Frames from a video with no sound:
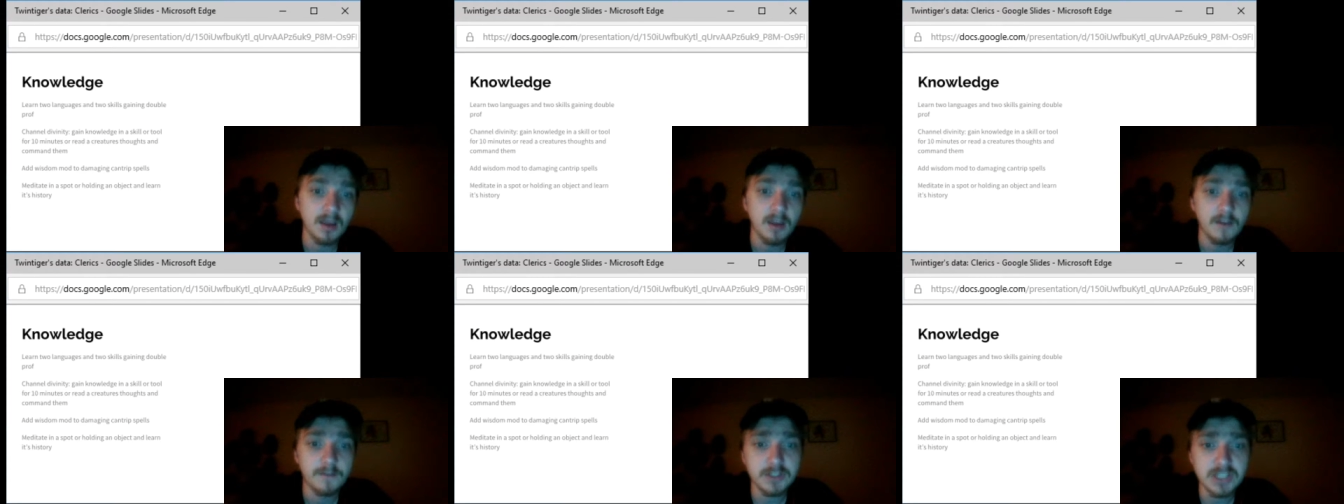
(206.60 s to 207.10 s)

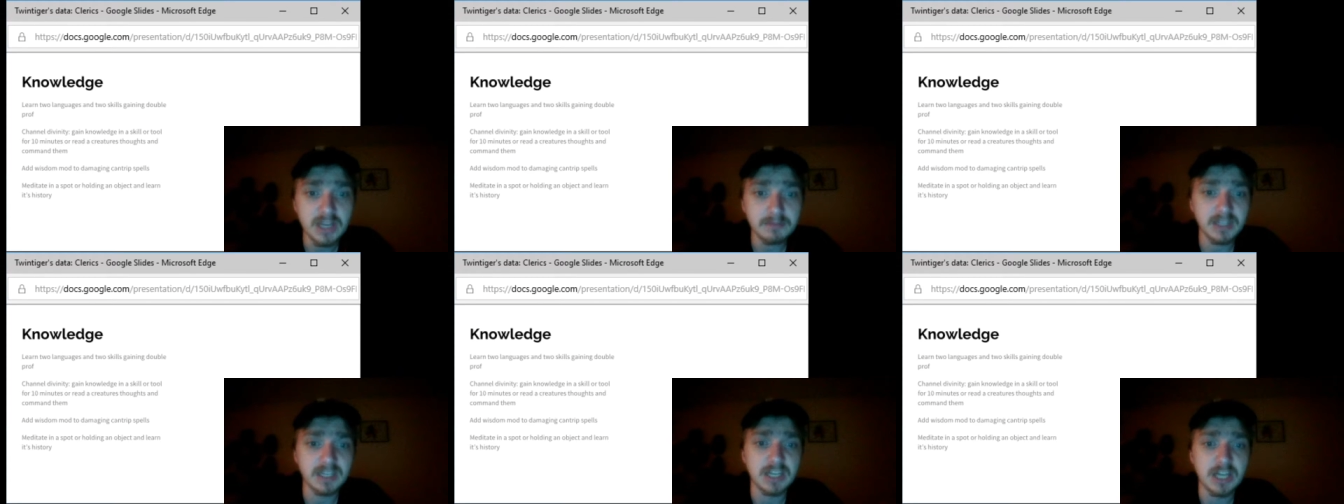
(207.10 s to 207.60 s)
First up,
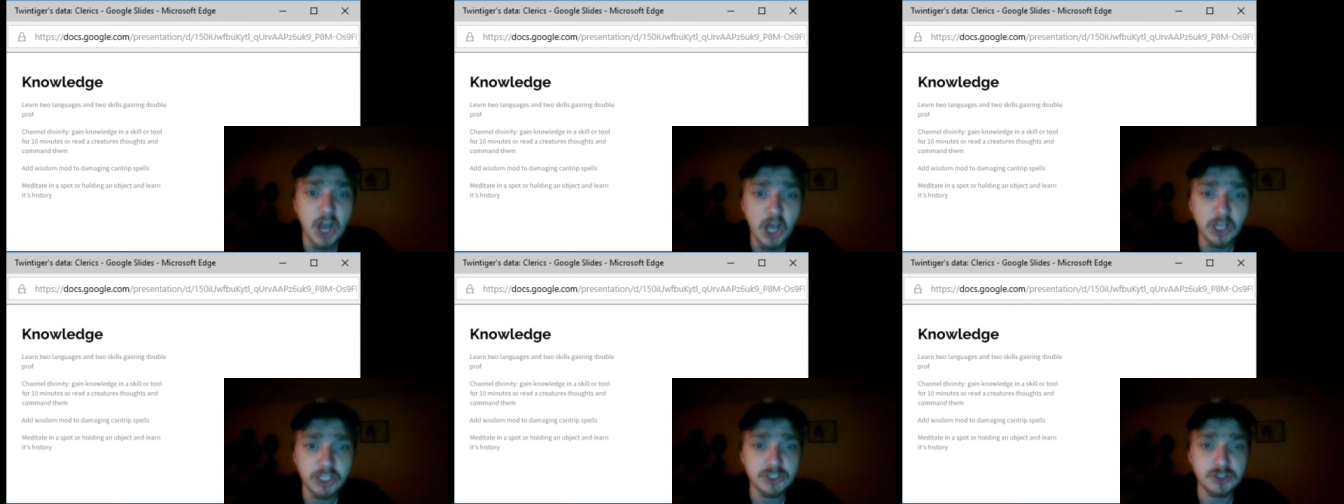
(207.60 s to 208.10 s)
the
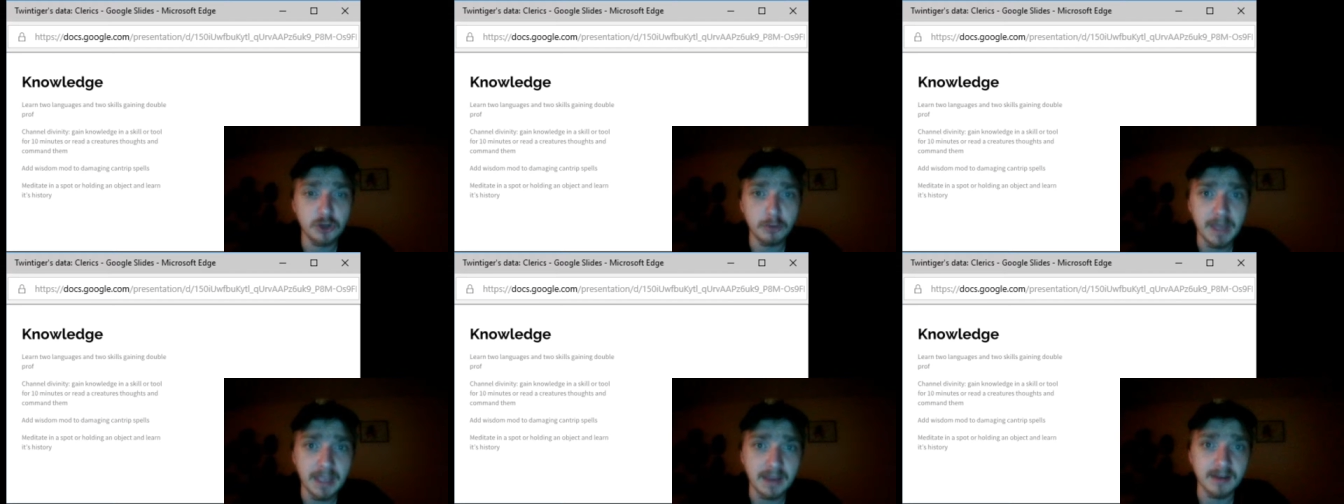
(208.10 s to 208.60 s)
knowledge
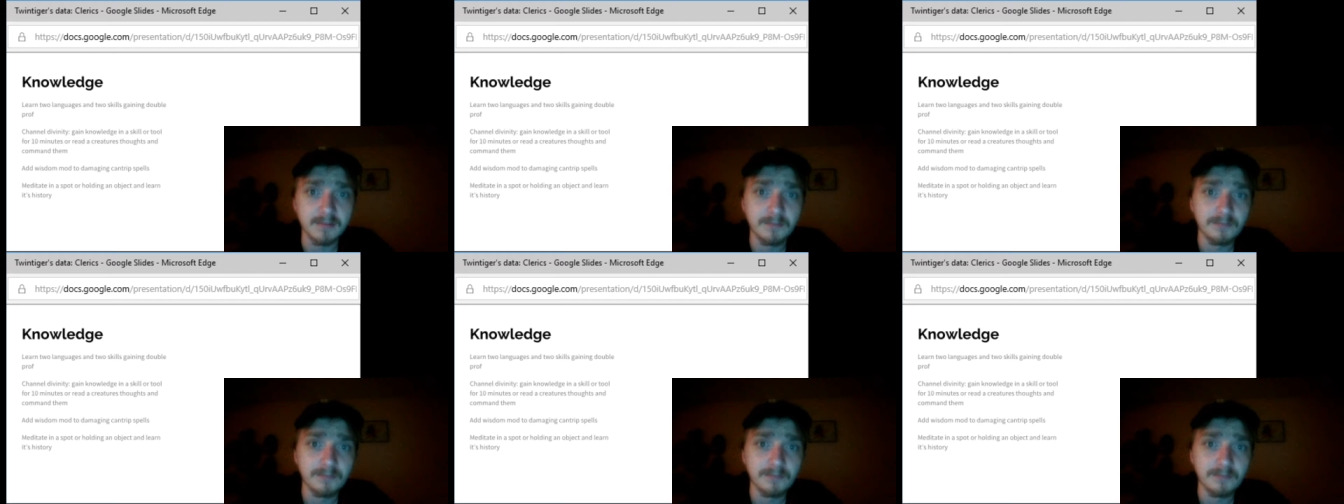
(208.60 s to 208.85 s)
domain.